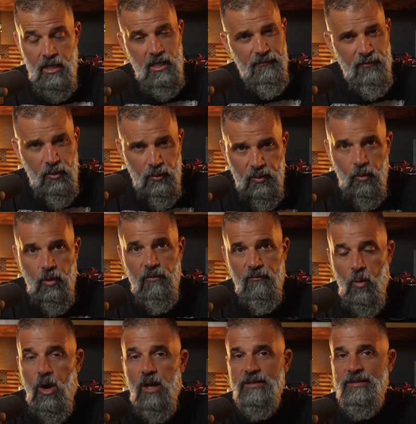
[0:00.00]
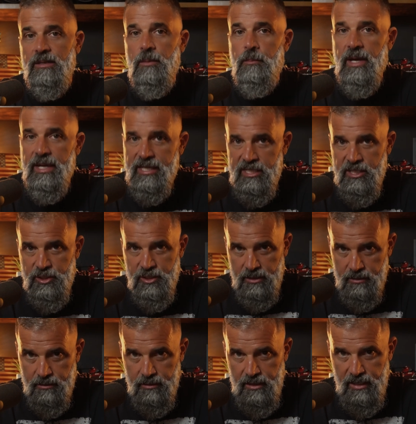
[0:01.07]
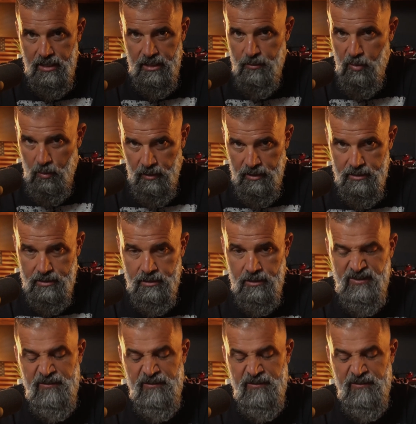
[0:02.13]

if you two have walked into my kitchen at any point,